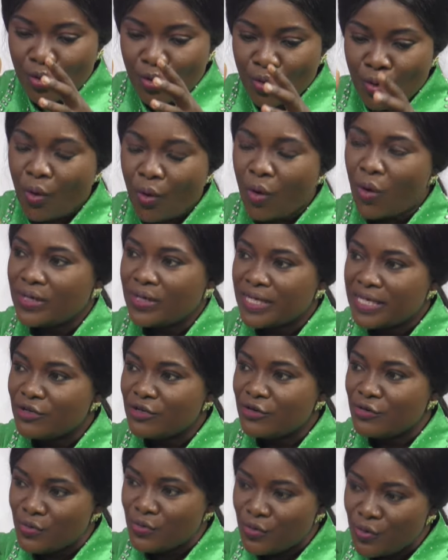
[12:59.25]
God
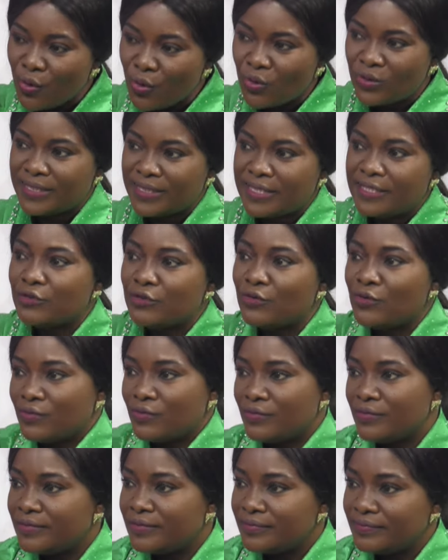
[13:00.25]
knows his
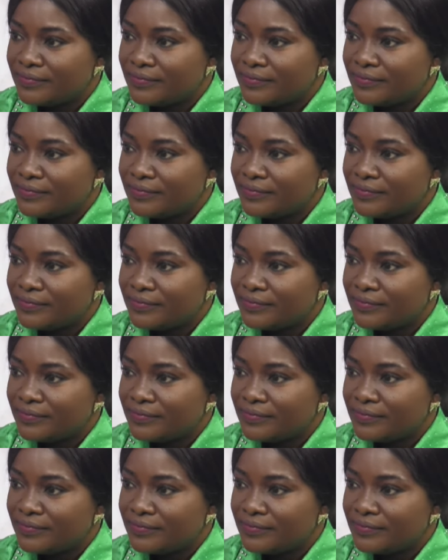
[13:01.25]
own.